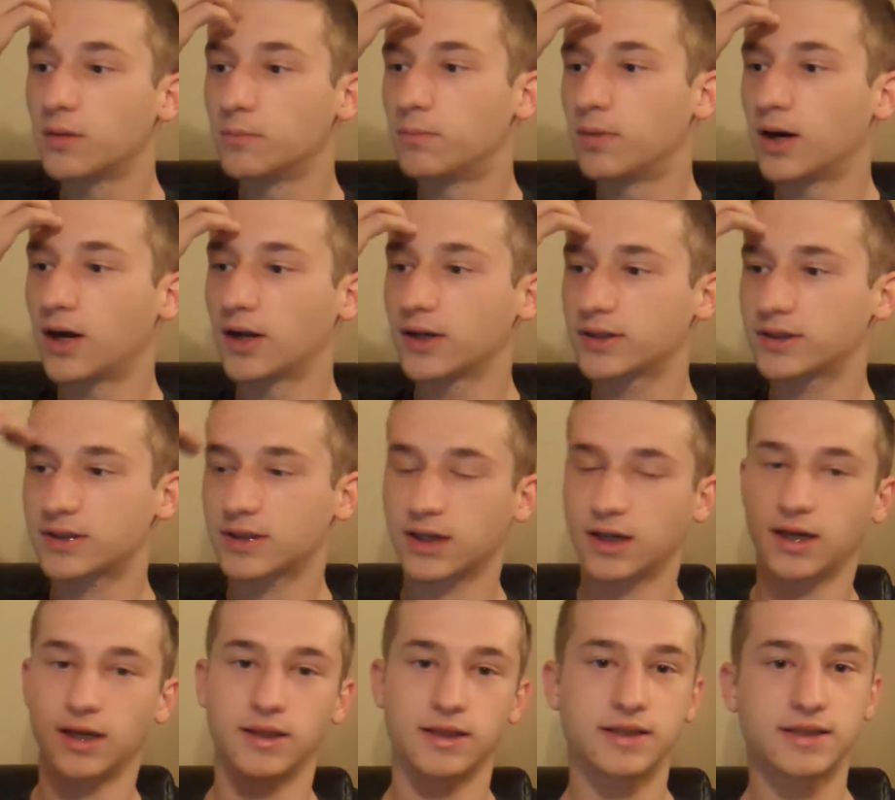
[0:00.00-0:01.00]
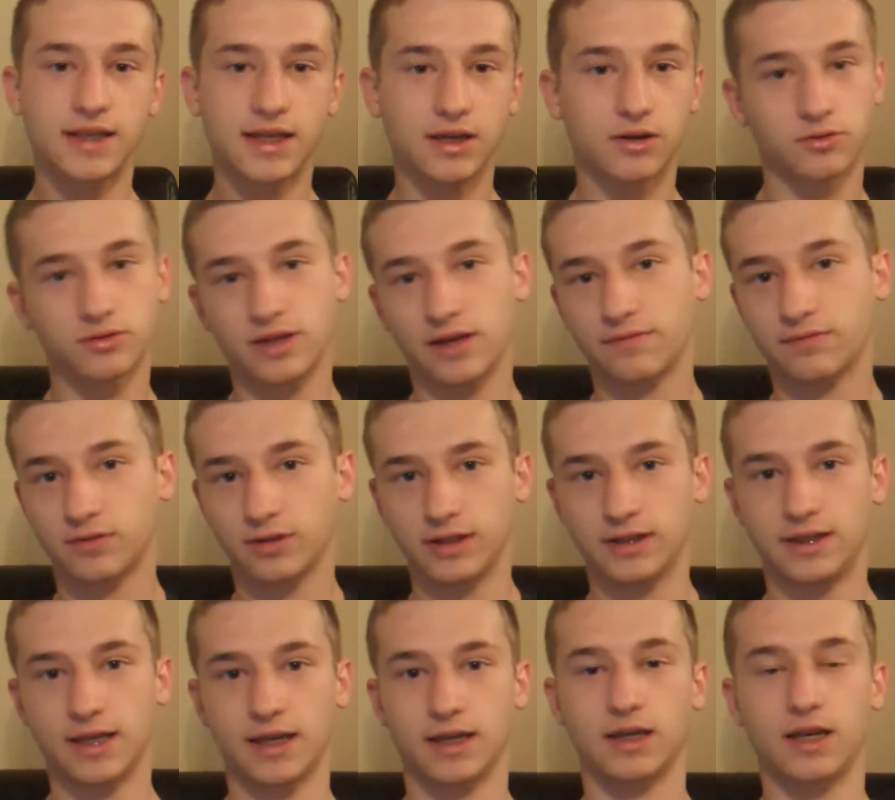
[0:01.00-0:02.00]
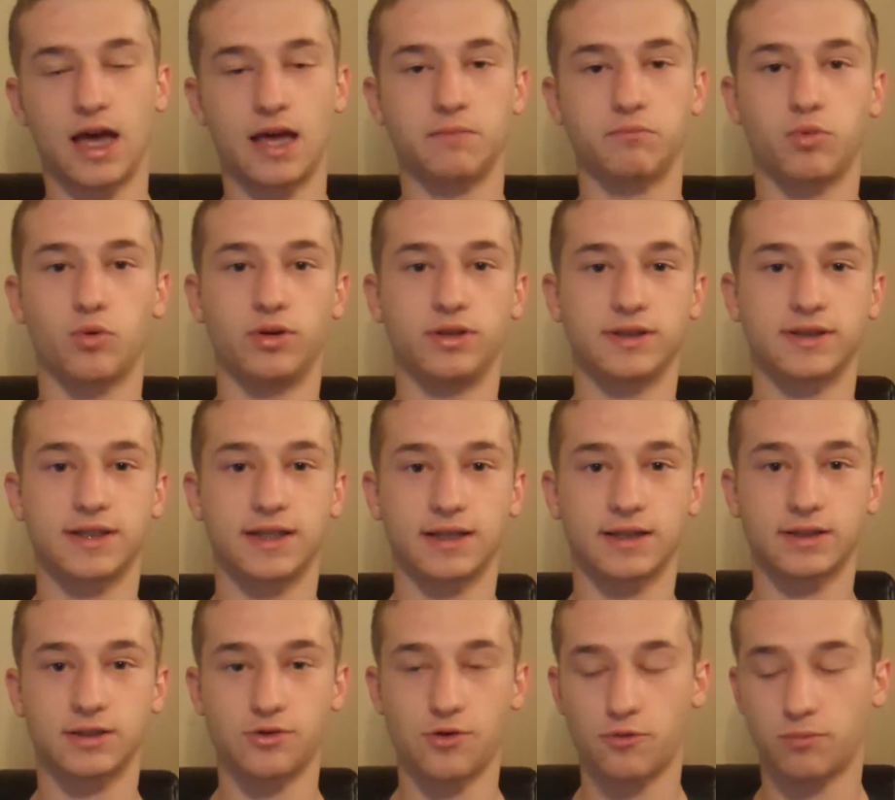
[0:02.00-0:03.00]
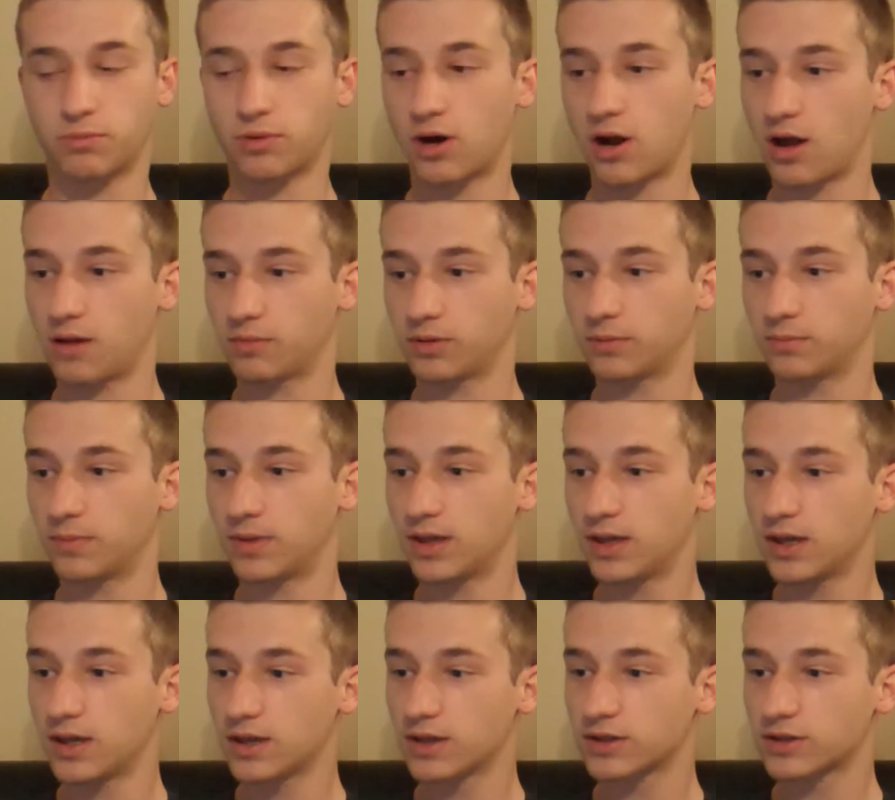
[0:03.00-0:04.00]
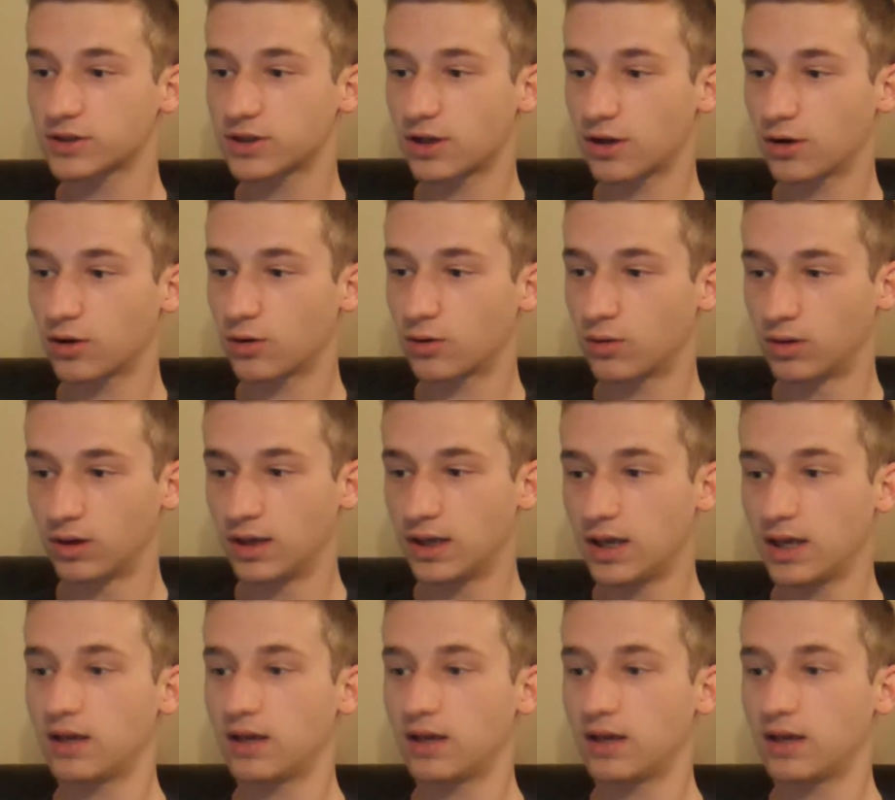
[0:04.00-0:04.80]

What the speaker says: but this thing will definitely take a 9.6, no problem. So,